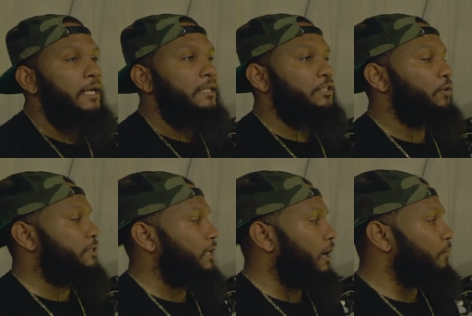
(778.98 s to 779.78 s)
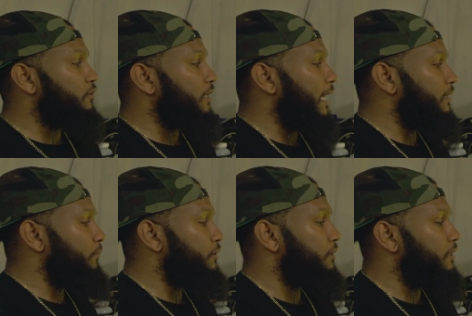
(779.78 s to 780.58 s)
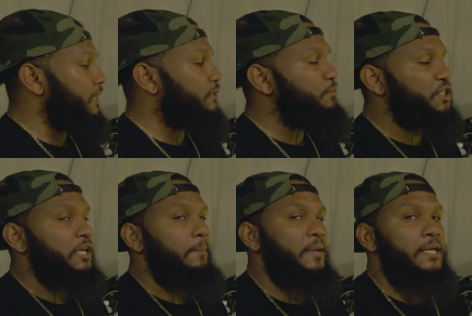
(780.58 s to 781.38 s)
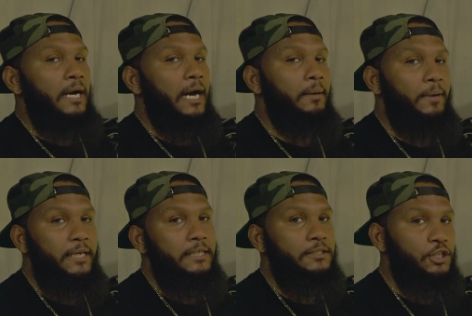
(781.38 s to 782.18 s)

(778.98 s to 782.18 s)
So it's almost like this machine being automated